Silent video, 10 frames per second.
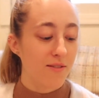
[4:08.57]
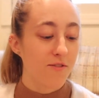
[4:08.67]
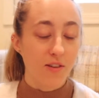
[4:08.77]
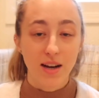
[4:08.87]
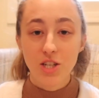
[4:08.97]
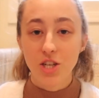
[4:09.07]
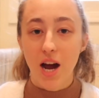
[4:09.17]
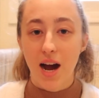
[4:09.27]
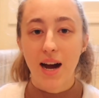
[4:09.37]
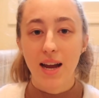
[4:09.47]
French
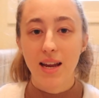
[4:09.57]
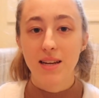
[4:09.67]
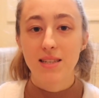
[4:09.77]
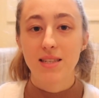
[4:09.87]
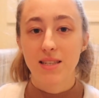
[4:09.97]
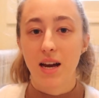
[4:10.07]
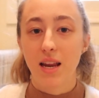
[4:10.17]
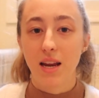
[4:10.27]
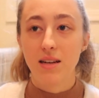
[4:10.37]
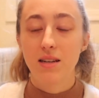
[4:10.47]
I
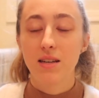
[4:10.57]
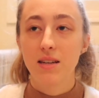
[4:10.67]
studied